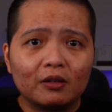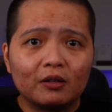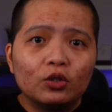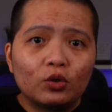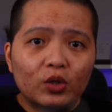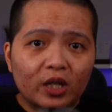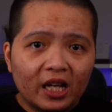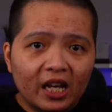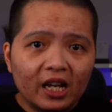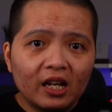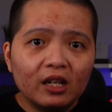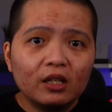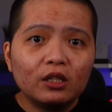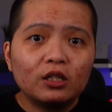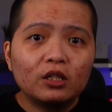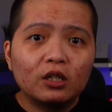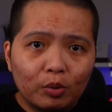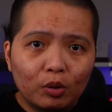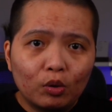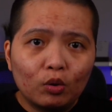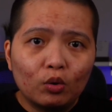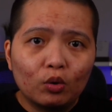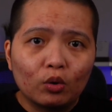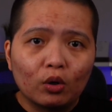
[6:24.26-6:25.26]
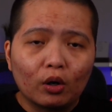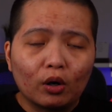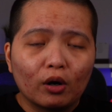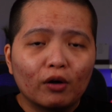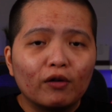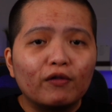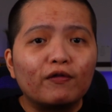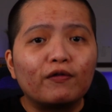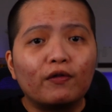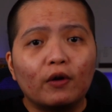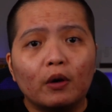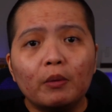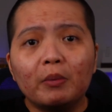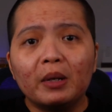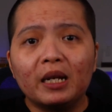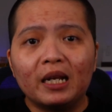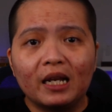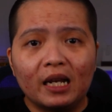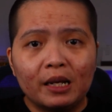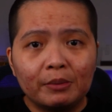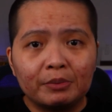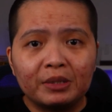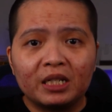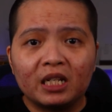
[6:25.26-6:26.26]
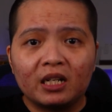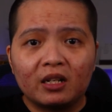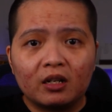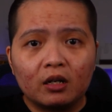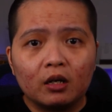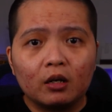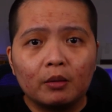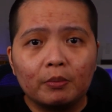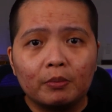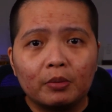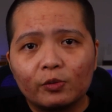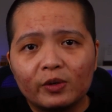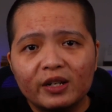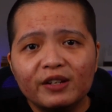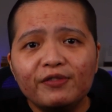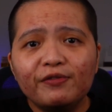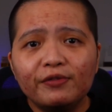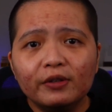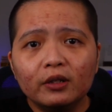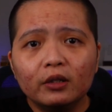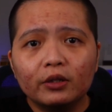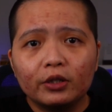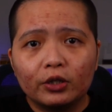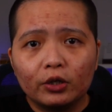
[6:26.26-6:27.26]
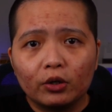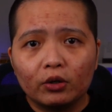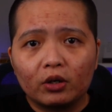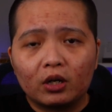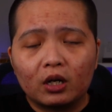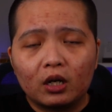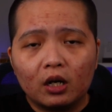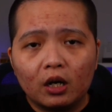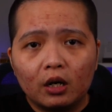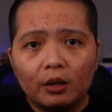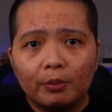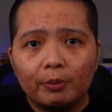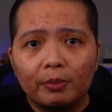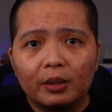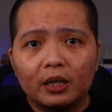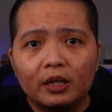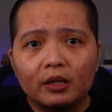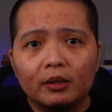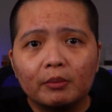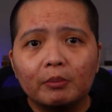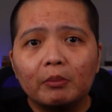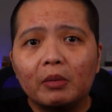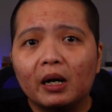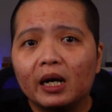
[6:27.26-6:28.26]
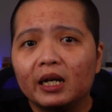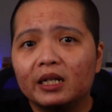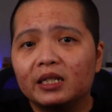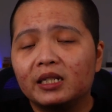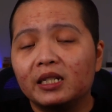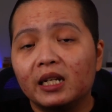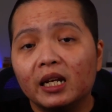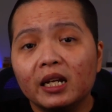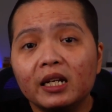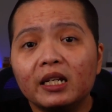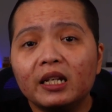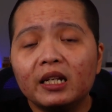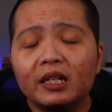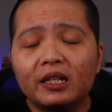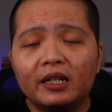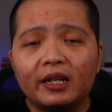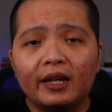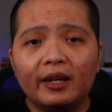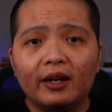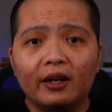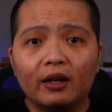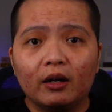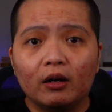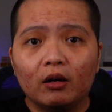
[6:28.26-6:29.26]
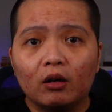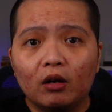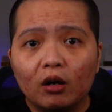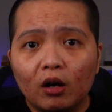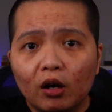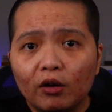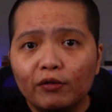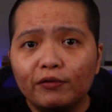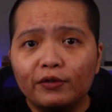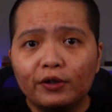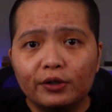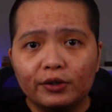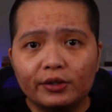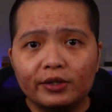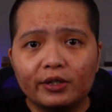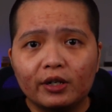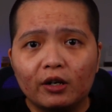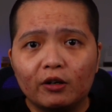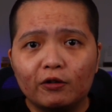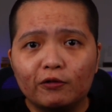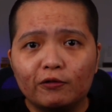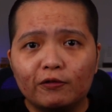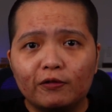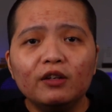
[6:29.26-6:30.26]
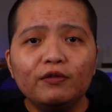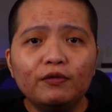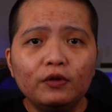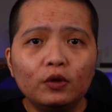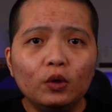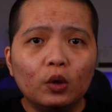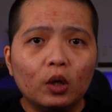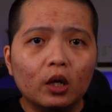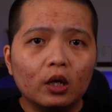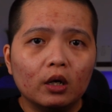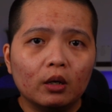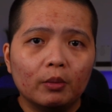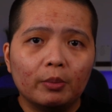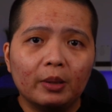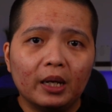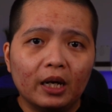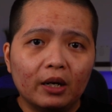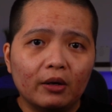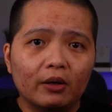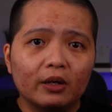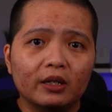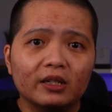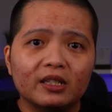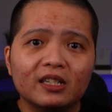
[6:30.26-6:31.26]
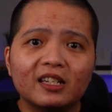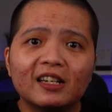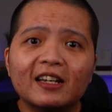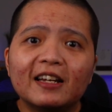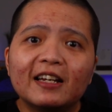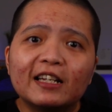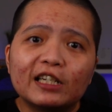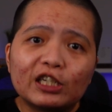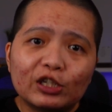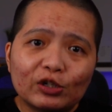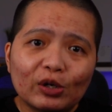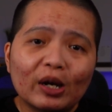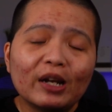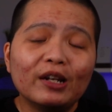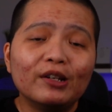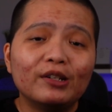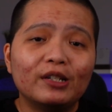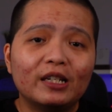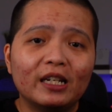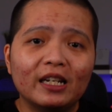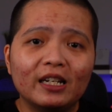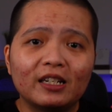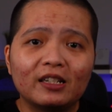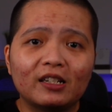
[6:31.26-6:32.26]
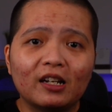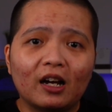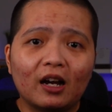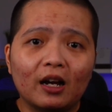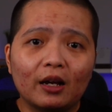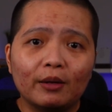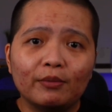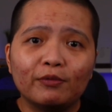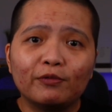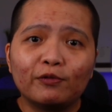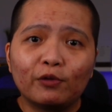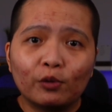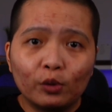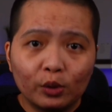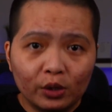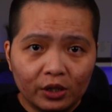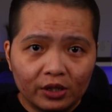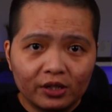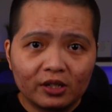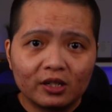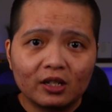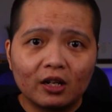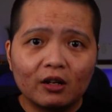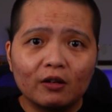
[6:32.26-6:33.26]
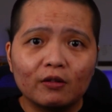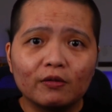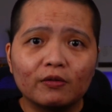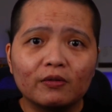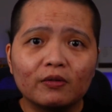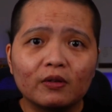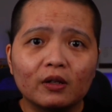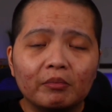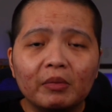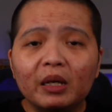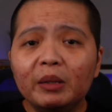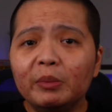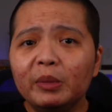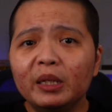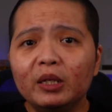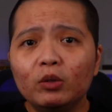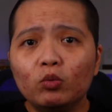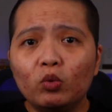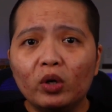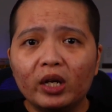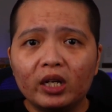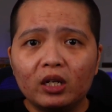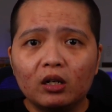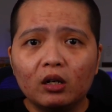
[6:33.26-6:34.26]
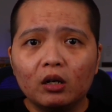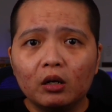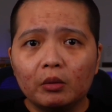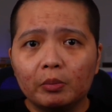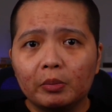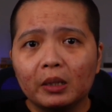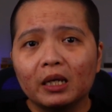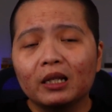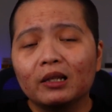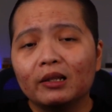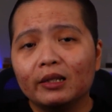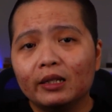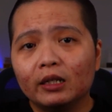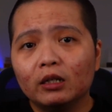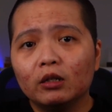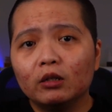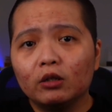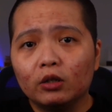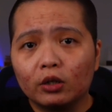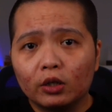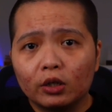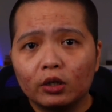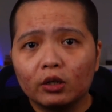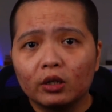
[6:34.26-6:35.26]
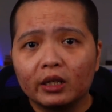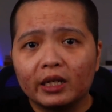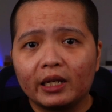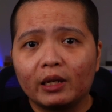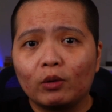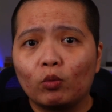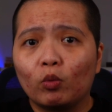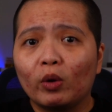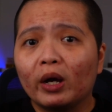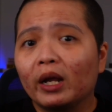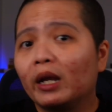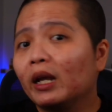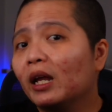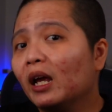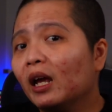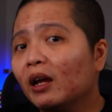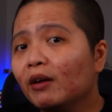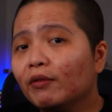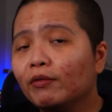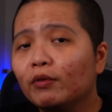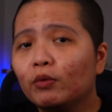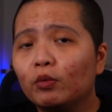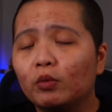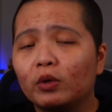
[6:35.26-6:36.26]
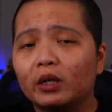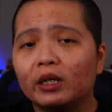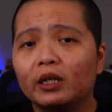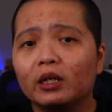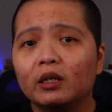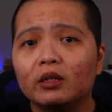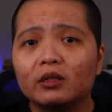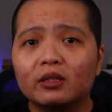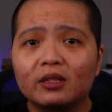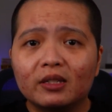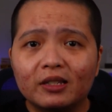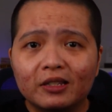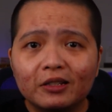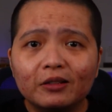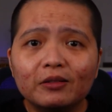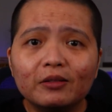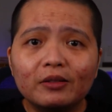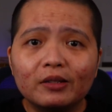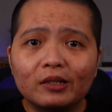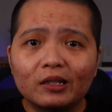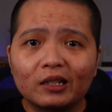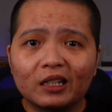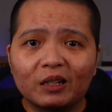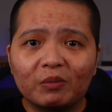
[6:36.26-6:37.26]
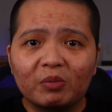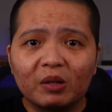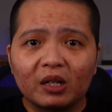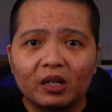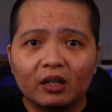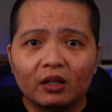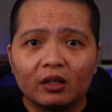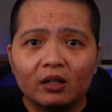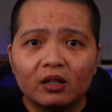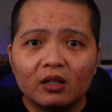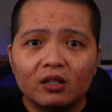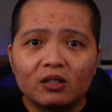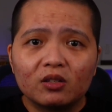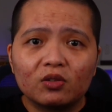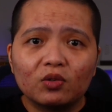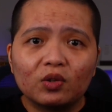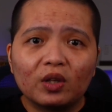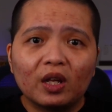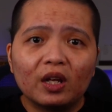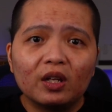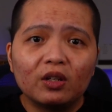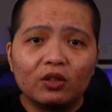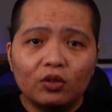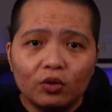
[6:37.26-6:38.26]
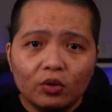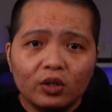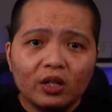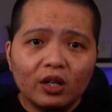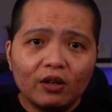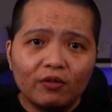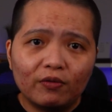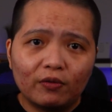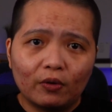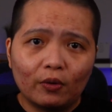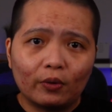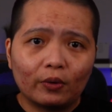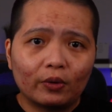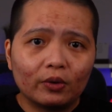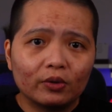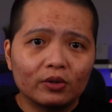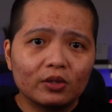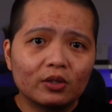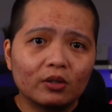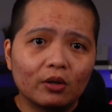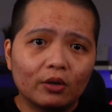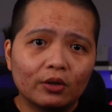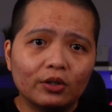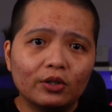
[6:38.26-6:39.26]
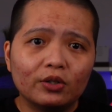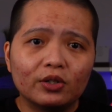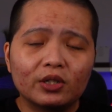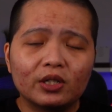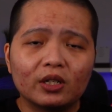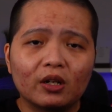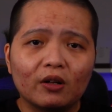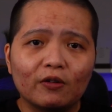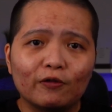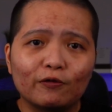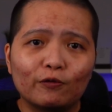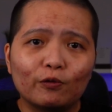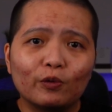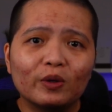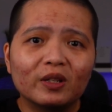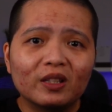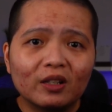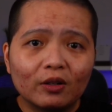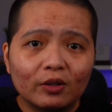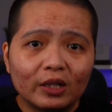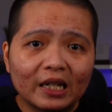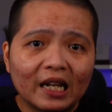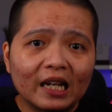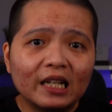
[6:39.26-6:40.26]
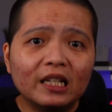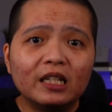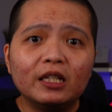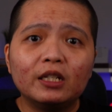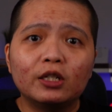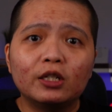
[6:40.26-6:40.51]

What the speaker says: You can't pour from an empty cup. Refill your cup by taking care of yourself. If you are a parent, try to take time for yourself. Maybe wake up a little early when everyone is still sleeping so that you can focus on yourself without any